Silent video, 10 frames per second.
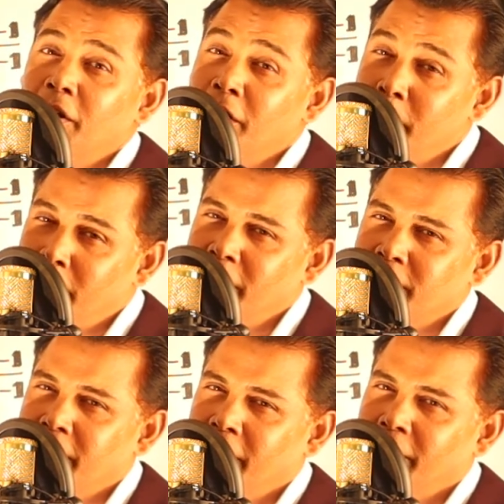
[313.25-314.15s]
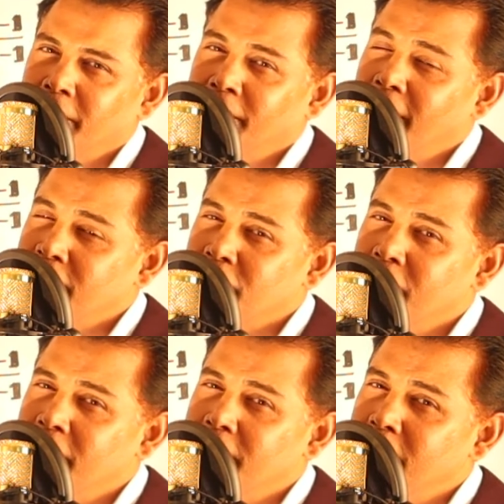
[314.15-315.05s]
replacing. First
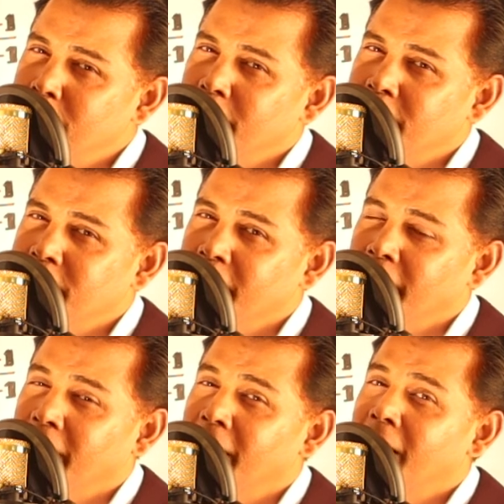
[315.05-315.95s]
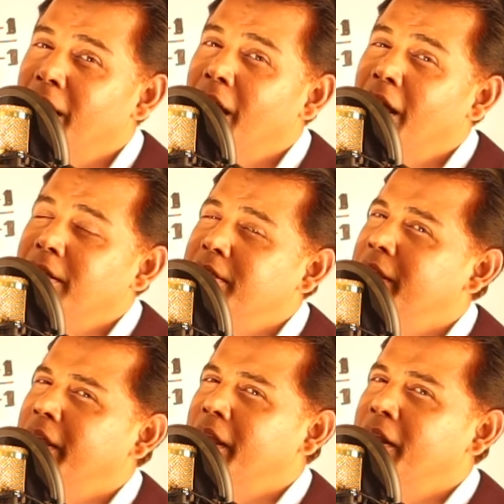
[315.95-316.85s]
one is replacing and
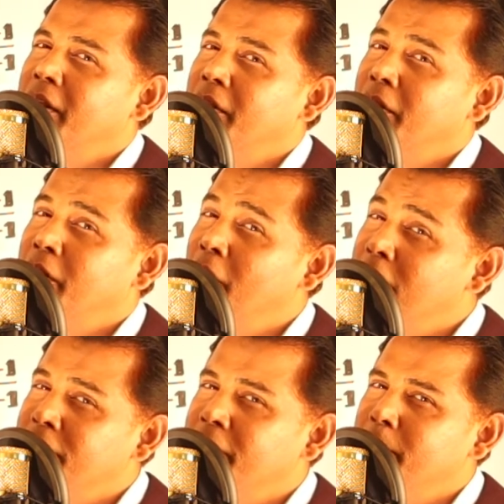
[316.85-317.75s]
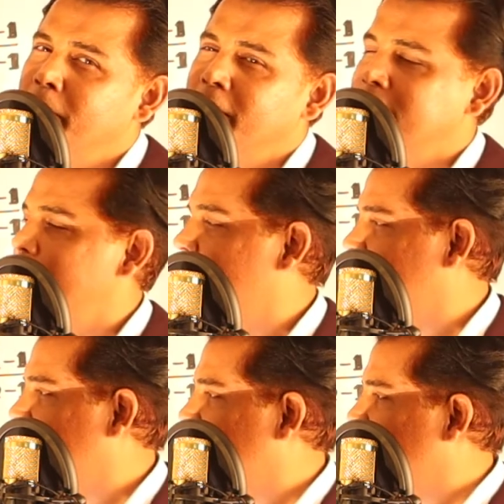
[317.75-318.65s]
second are not
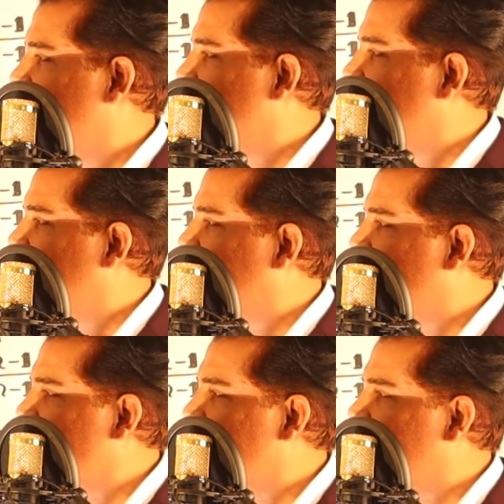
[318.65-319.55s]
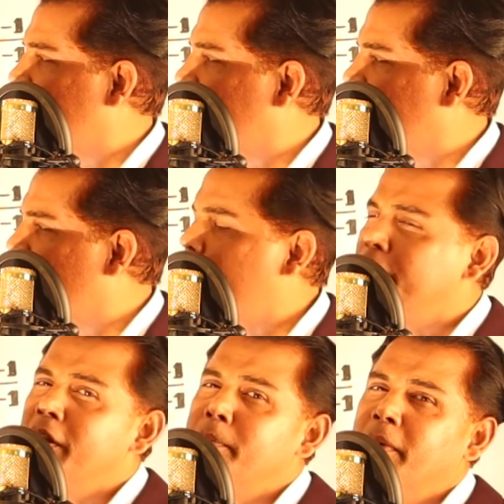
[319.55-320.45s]
replacing. From the
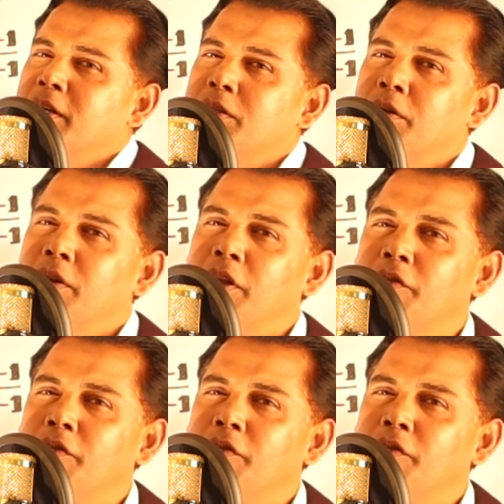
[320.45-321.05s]
different person, the